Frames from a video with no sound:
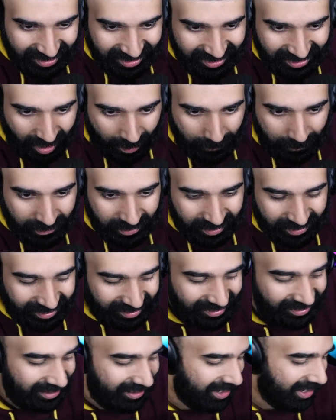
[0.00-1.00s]
Stop
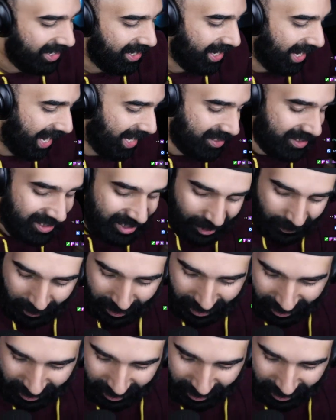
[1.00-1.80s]
this. I see what